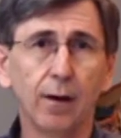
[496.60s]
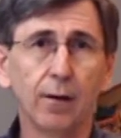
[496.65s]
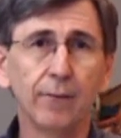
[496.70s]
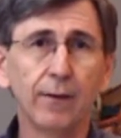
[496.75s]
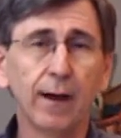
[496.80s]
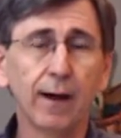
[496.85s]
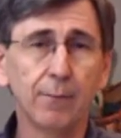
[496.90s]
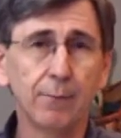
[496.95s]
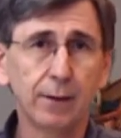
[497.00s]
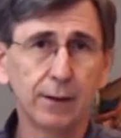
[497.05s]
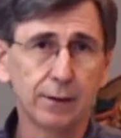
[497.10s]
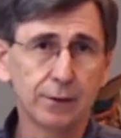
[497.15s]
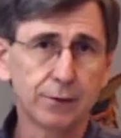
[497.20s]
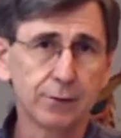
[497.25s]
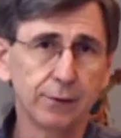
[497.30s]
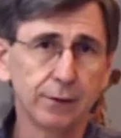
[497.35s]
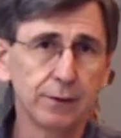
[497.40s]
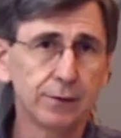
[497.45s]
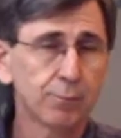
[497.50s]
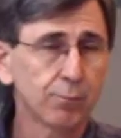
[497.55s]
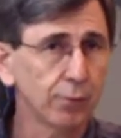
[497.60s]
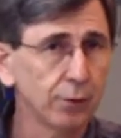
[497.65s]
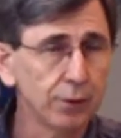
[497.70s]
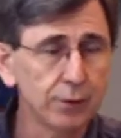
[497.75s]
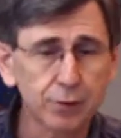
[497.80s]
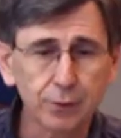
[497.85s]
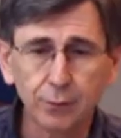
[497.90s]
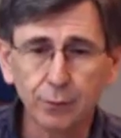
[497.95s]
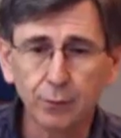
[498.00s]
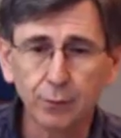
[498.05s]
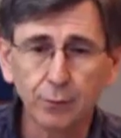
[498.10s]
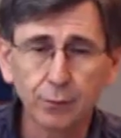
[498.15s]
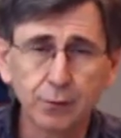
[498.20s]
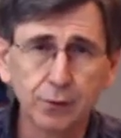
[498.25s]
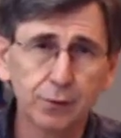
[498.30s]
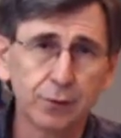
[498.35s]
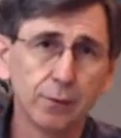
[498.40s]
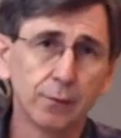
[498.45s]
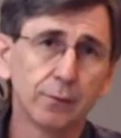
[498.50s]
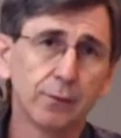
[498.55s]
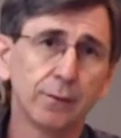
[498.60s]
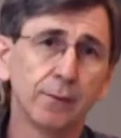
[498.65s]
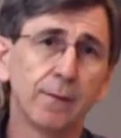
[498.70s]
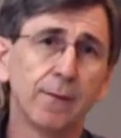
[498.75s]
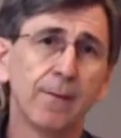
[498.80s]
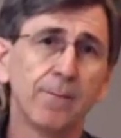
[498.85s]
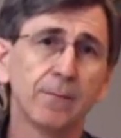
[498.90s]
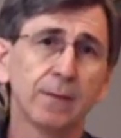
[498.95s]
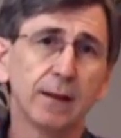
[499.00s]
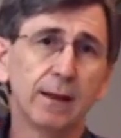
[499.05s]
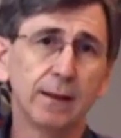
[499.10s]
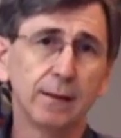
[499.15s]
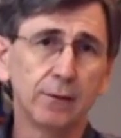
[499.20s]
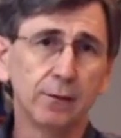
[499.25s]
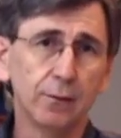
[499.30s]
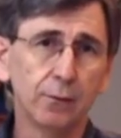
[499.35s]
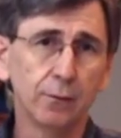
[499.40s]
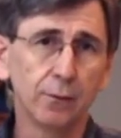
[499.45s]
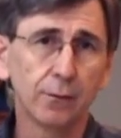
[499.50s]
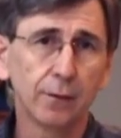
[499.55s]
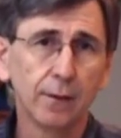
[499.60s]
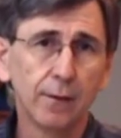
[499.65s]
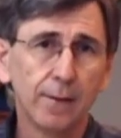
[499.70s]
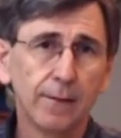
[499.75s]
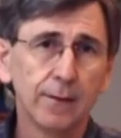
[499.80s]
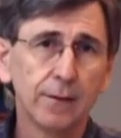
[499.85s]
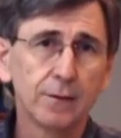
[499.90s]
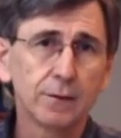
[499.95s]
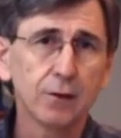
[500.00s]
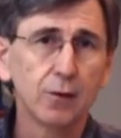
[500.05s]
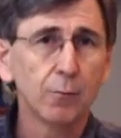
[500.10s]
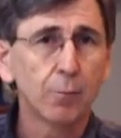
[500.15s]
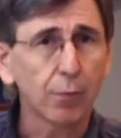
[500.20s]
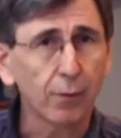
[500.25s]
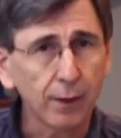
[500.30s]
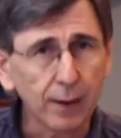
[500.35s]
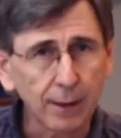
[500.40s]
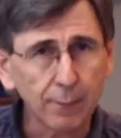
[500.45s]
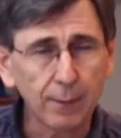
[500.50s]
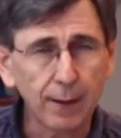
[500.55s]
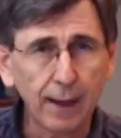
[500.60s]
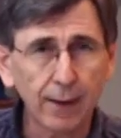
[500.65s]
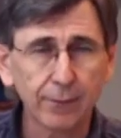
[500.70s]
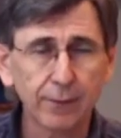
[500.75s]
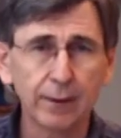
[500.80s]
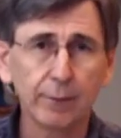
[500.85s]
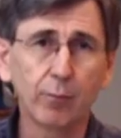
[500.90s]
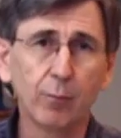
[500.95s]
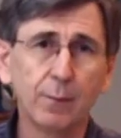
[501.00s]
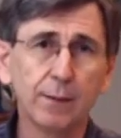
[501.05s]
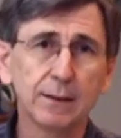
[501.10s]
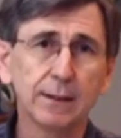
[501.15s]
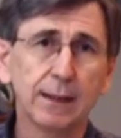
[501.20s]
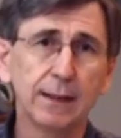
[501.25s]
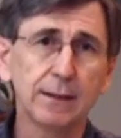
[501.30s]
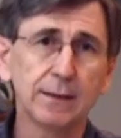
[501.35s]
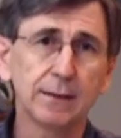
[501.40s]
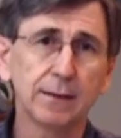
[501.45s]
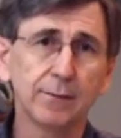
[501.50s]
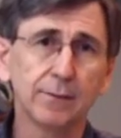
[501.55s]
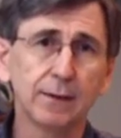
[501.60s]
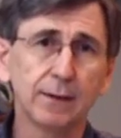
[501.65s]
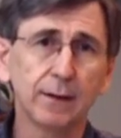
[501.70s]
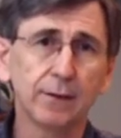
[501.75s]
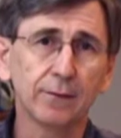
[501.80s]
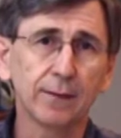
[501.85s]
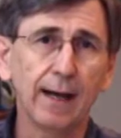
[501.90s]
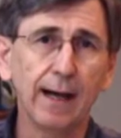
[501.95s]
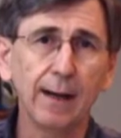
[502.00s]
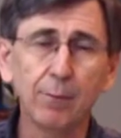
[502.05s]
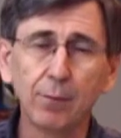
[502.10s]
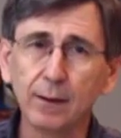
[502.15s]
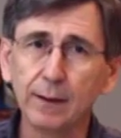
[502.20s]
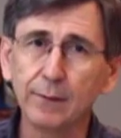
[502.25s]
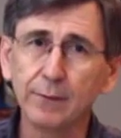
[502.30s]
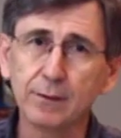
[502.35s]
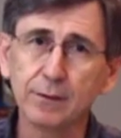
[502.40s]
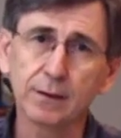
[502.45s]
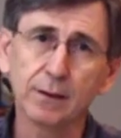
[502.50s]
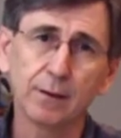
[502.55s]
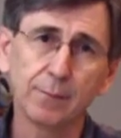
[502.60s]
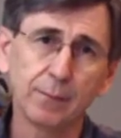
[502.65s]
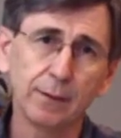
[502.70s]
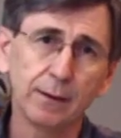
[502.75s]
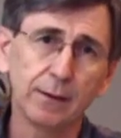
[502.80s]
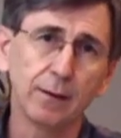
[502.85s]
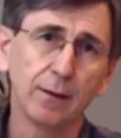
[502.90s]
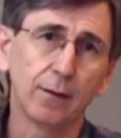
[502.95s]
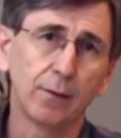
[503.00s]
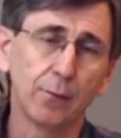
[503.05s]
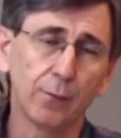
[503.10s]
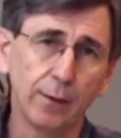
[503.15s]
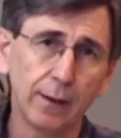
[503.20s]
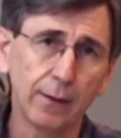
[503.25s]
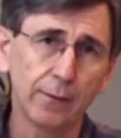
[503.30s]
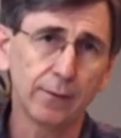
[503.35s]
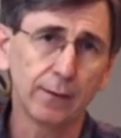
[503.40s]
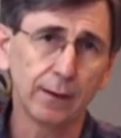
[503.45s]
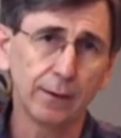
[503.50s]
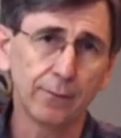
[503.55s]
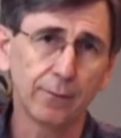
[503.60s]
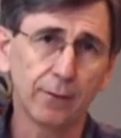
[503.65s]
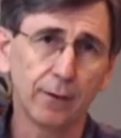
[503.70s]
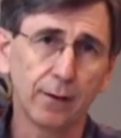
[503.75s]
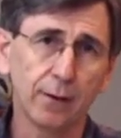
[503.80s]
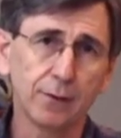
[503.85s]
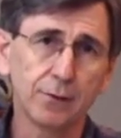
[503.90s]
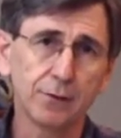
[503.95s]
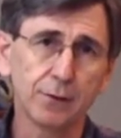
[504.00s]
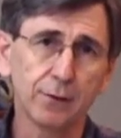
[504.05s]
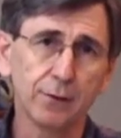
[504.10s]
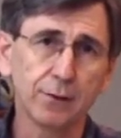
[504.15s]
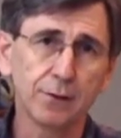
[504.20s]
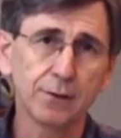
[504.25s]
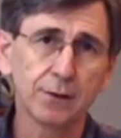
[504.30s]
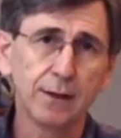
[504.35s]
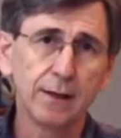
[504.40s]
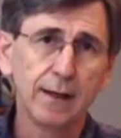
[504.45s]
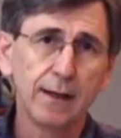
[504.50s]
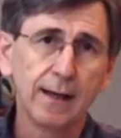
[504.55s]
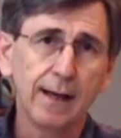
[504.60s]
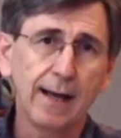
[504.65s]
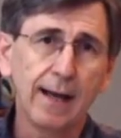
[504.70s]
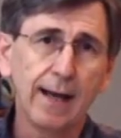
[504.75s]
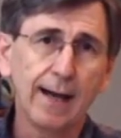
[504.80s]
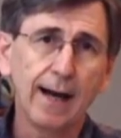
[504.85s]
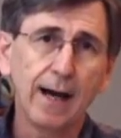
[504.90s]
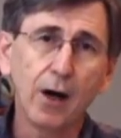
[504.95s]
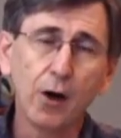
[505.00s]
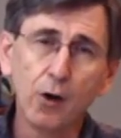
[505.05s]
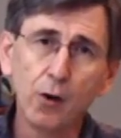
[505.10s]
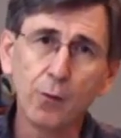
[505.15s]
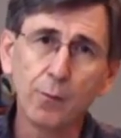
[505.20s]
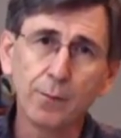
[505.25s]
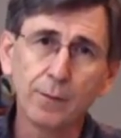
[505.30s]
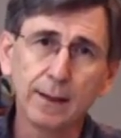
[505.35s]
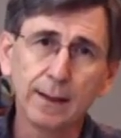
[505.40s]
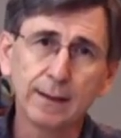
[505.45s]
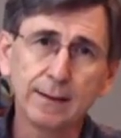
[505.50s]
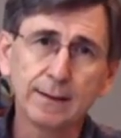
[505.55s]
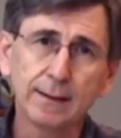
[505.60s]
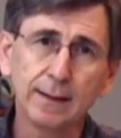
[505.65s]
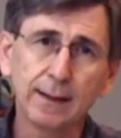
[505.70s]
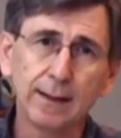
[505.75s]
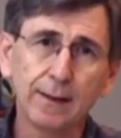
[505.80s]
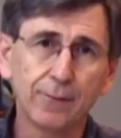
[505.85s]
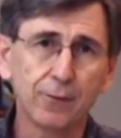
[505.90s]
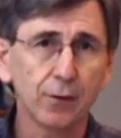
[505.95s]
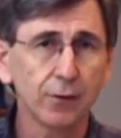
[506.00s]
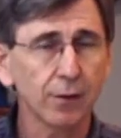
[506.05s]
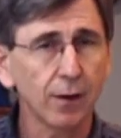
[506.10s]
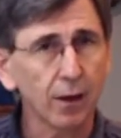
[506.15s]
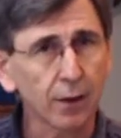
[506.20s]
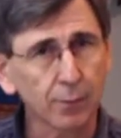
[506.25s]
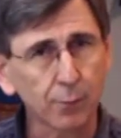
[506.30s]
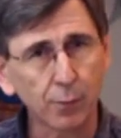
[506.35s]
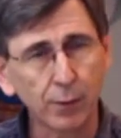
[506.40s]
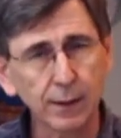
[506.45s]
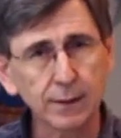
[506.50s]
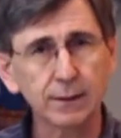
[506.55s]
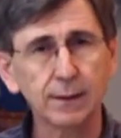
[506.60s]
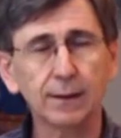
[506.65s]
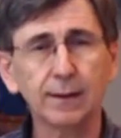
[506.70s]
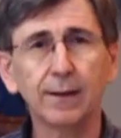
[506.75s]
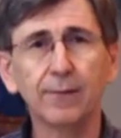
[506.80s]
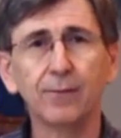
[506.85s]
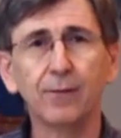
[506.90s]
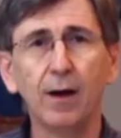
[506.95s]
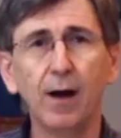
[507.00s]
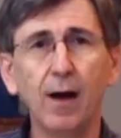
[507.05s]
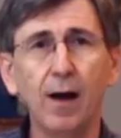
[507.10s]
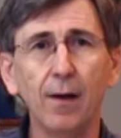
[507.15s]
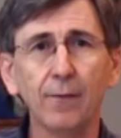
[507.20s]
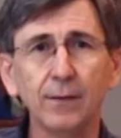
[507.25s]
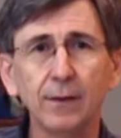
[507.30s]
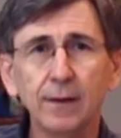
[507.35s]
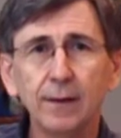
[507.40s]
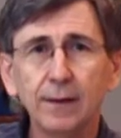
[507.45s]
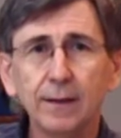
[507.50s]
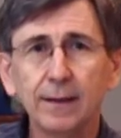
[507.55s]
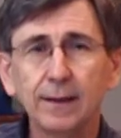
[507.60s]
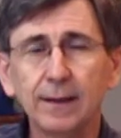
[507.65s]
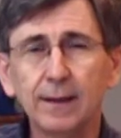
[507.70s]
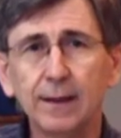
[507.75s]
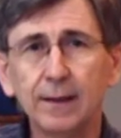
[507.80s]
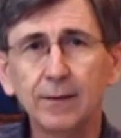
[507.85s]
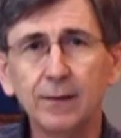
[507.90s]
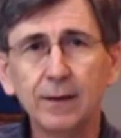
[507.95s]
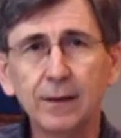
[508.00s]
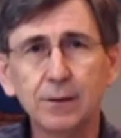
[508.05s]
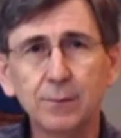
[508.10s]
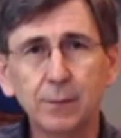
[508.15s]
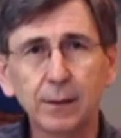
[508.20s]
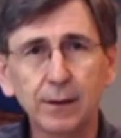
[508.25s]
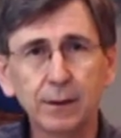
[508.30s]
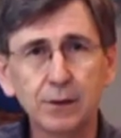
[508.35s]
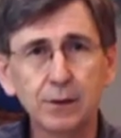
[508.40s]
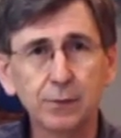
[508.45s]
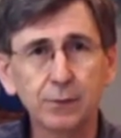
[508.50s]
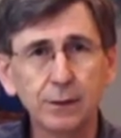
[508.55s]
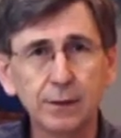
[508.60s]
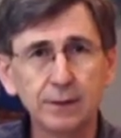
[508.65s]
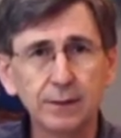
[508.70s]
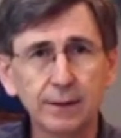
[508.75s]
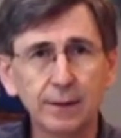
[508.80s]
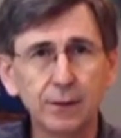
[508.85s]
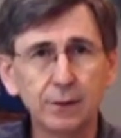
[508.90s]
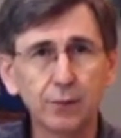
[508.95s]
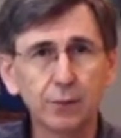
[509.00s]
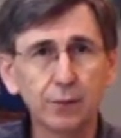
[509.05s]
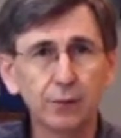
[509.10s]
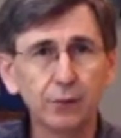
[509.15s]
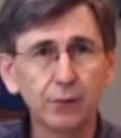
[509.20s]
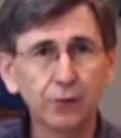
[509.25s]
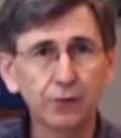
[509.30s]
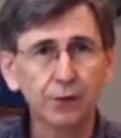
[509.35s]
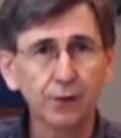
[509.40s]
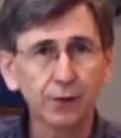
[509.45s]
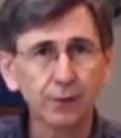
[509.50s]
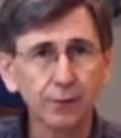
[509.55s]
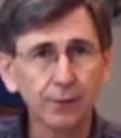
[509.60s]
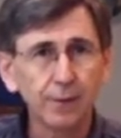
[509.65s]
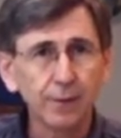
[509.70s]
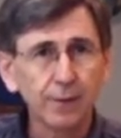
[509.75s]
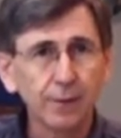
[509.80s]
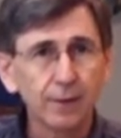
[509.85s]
of our ministries, preschool, children, and youth. So pray about the implementation of this. I believe it's going to be a great thing for our church. And I hope that if you're not presently involved in these ministries, that you'll consider